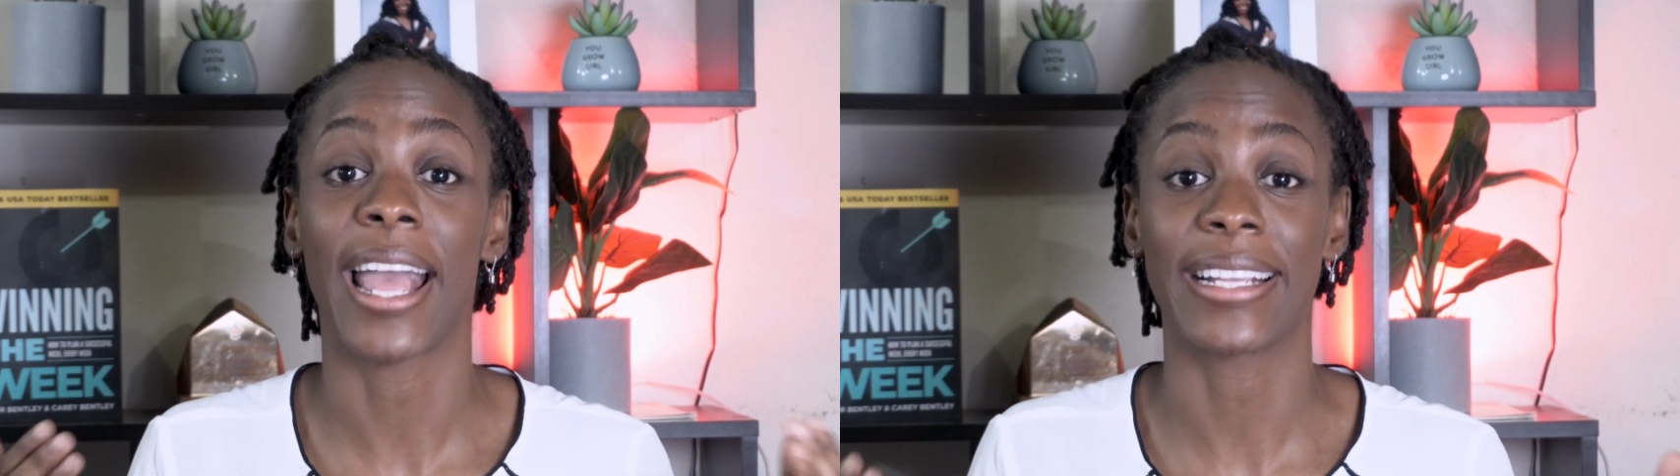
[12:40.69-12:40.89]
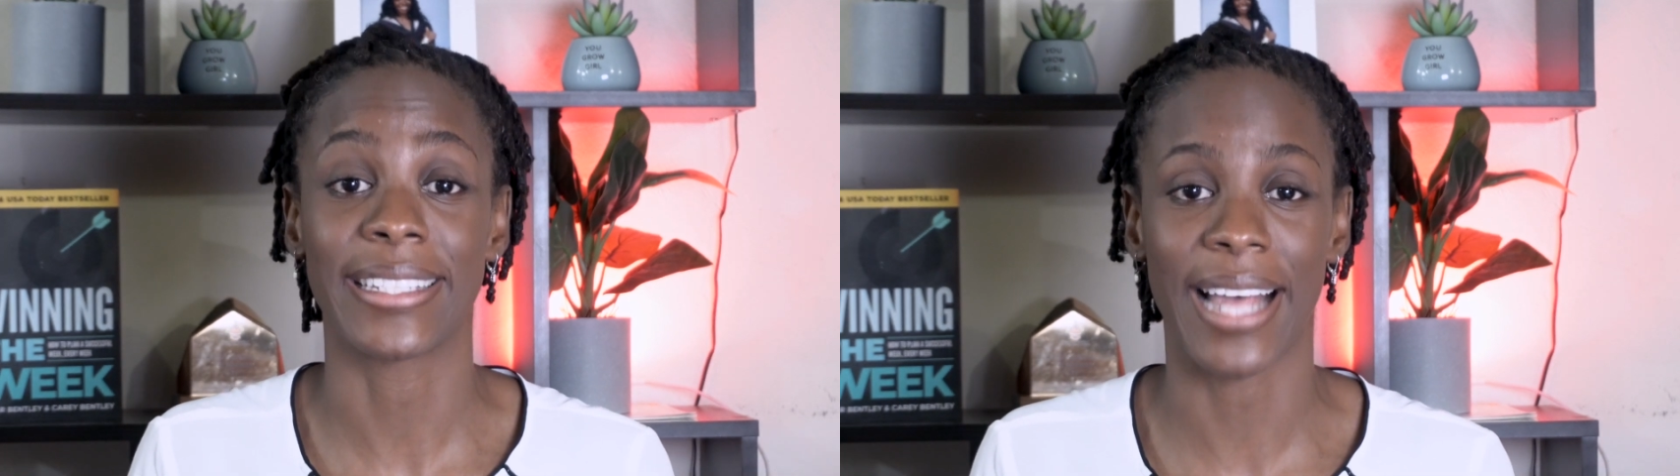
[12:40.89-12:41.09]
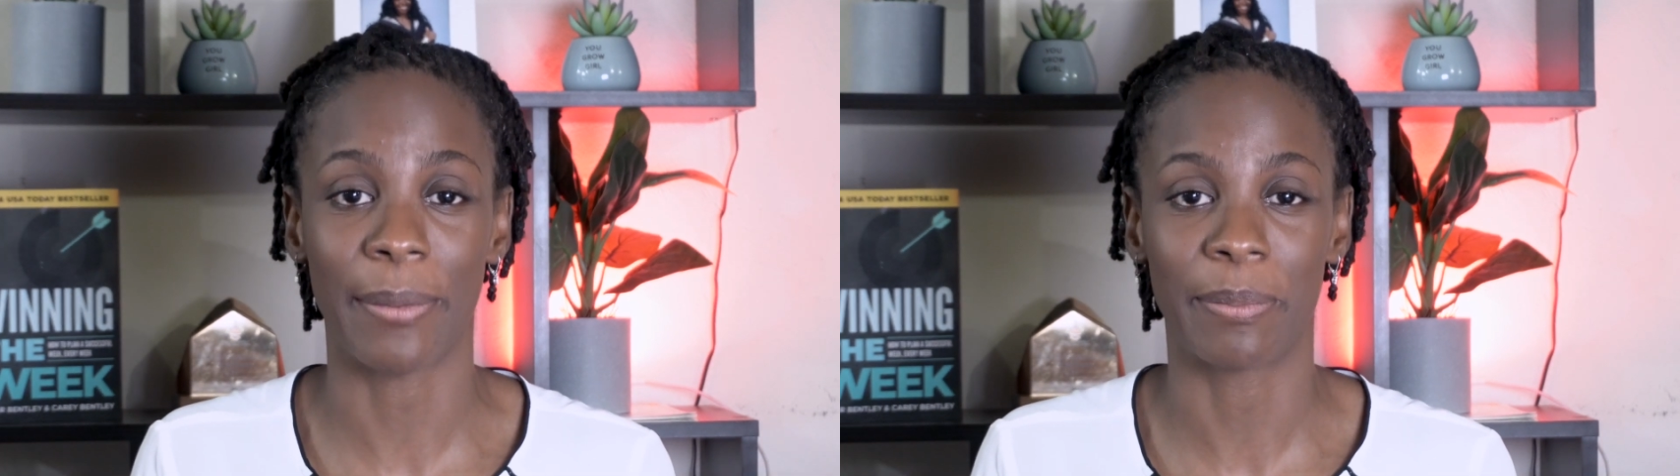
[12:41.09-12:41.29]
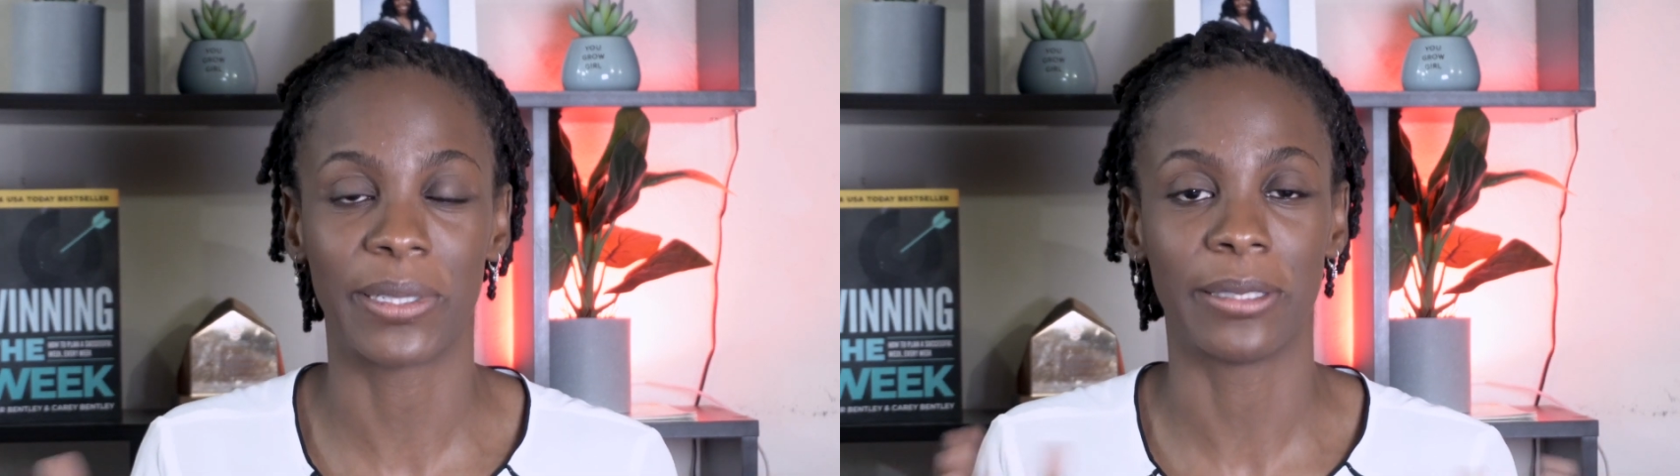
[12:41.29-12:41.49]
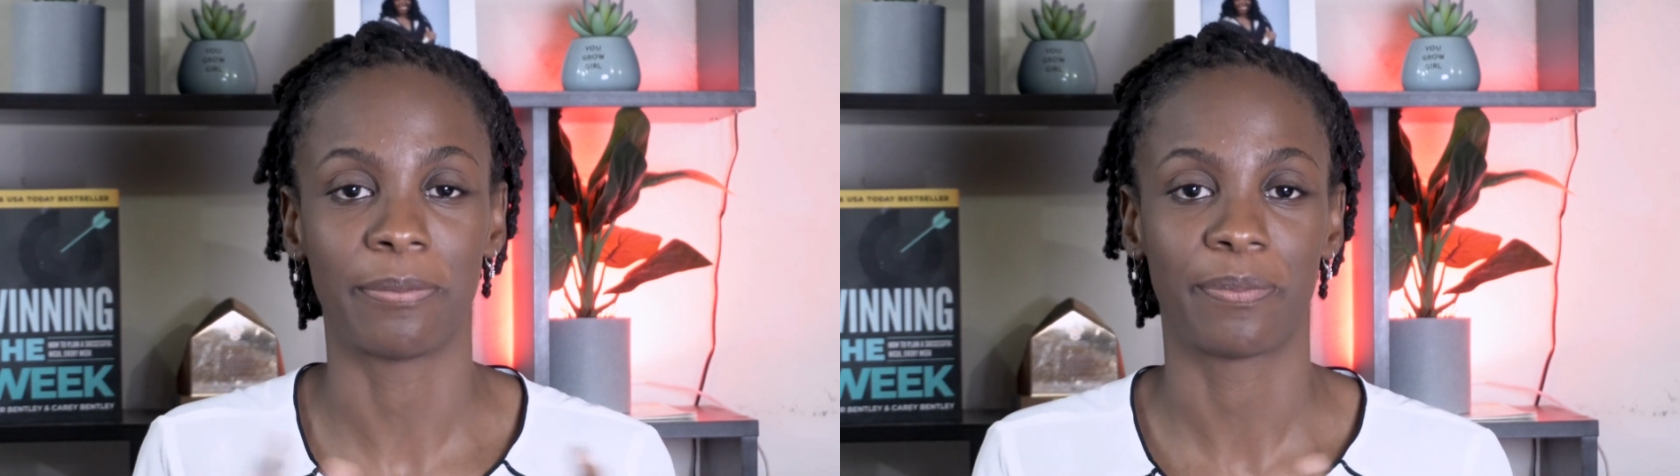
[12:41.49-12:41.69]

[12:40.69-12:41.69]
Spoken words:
example.